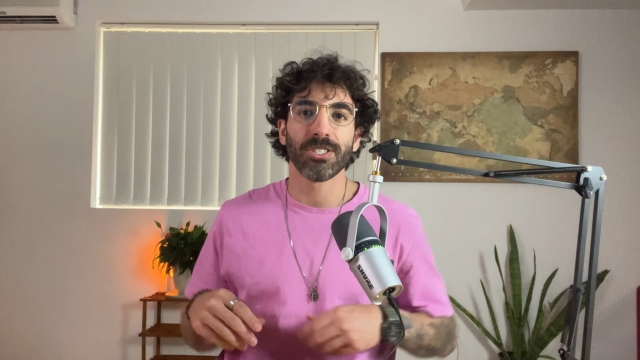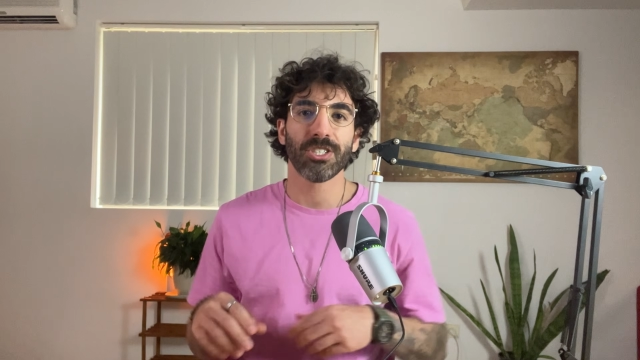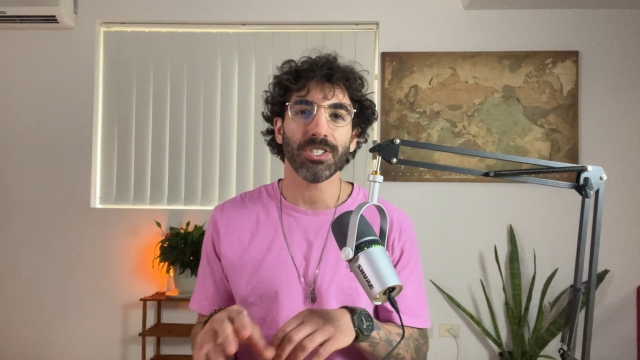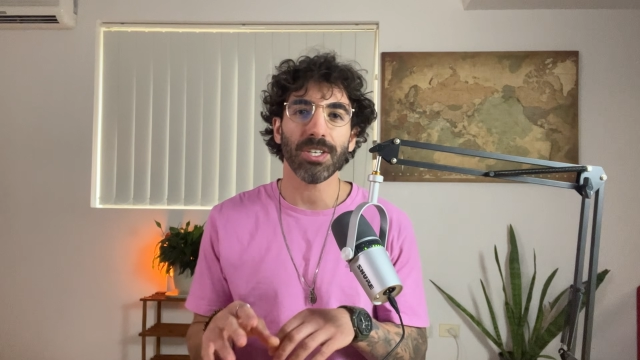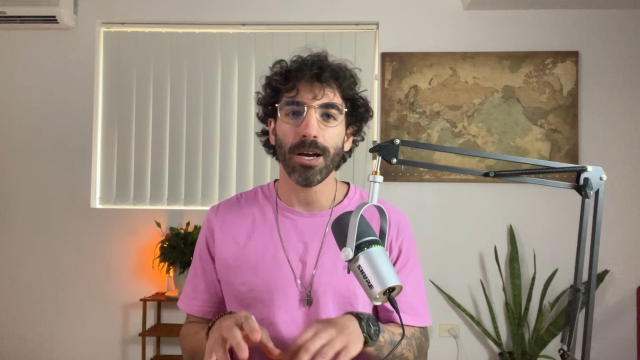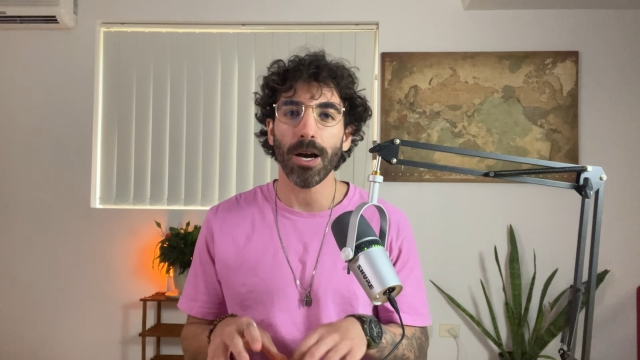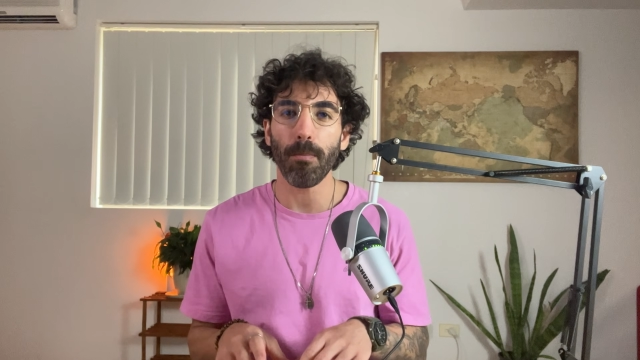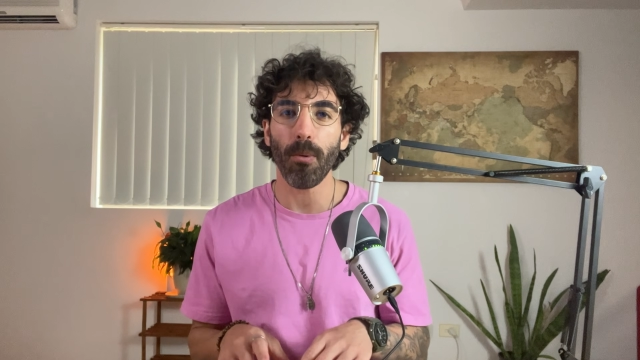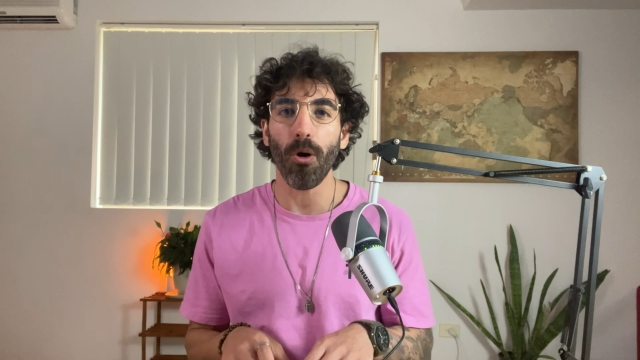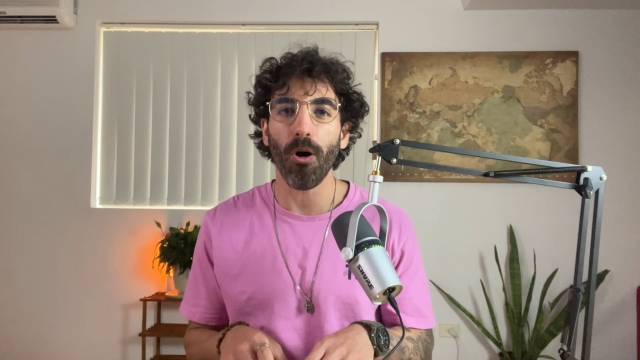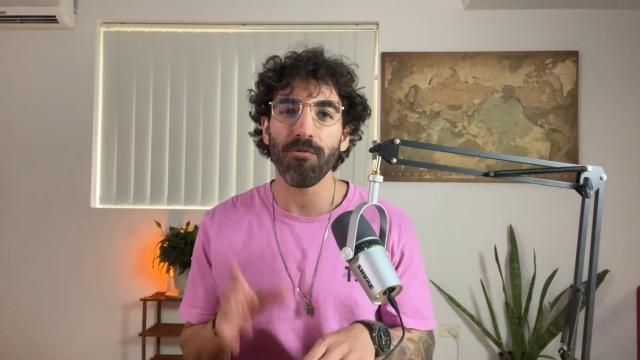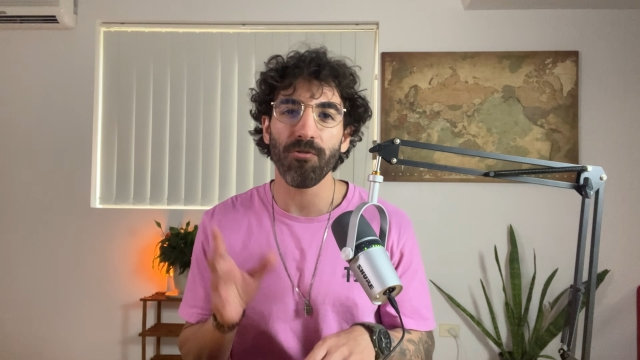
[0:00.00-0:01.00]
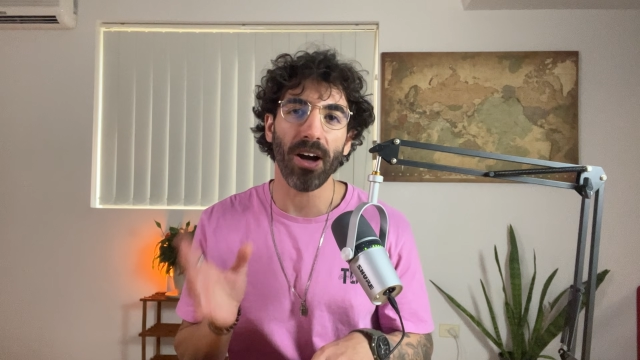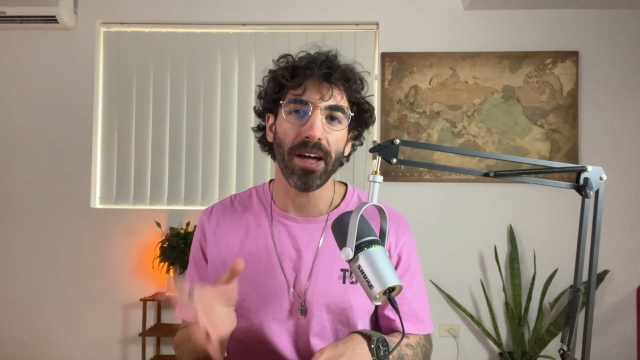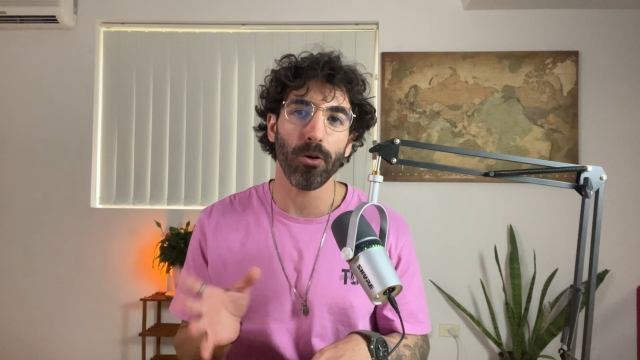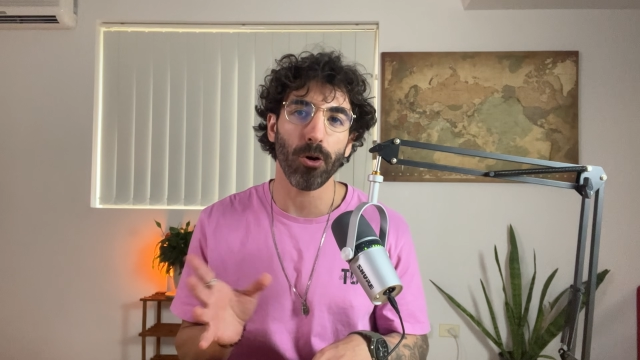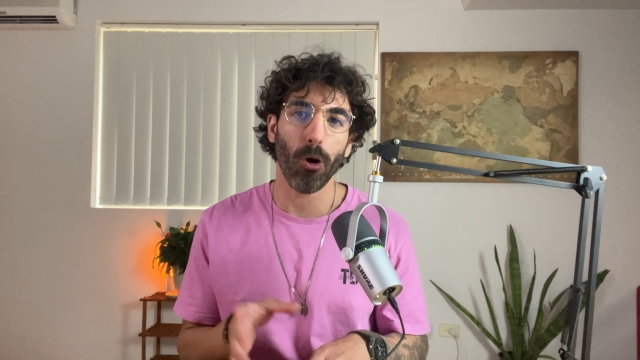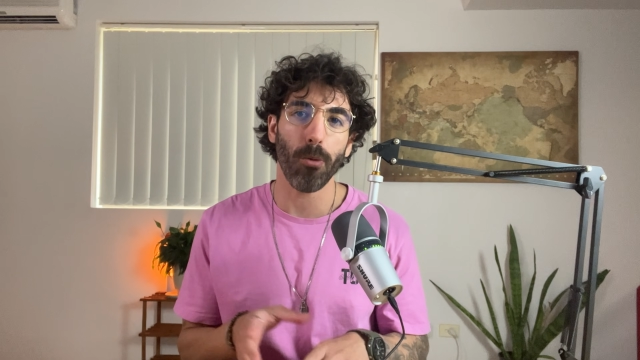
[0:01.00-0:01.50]
Just a couple of
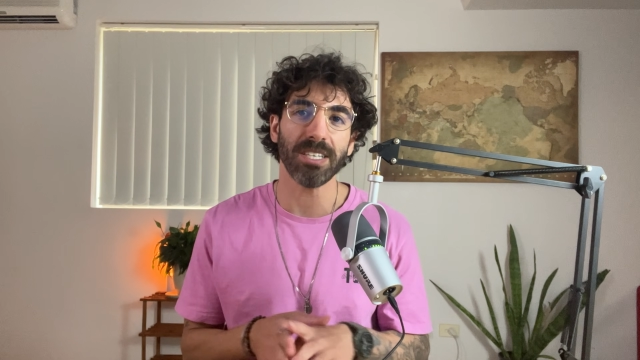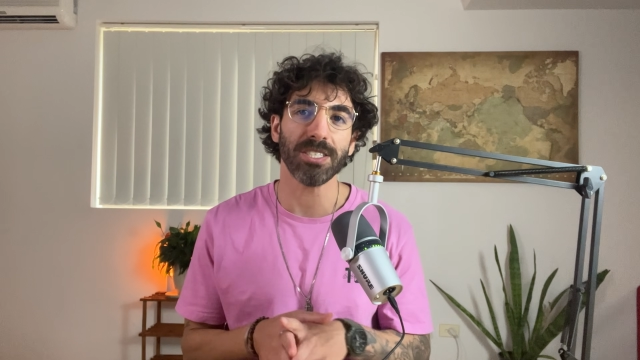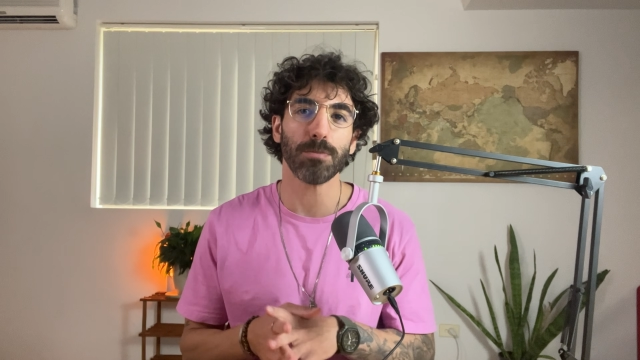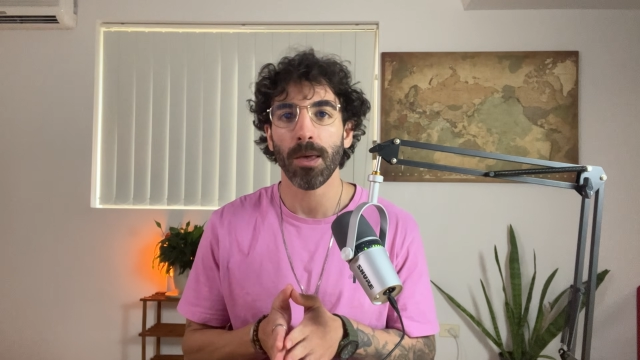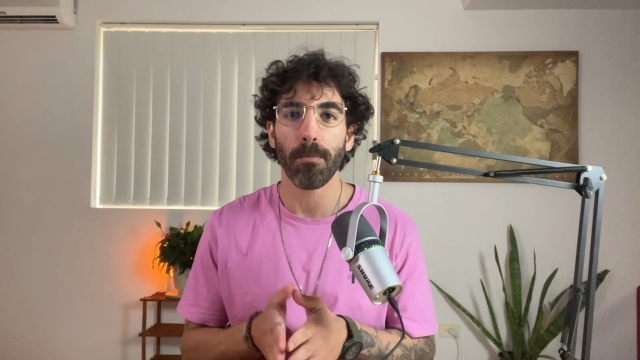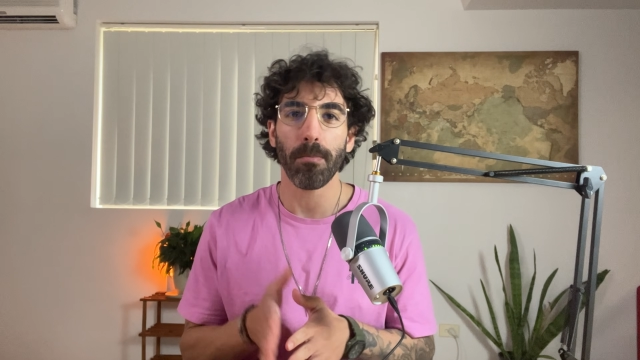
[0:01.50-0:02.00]
final comments.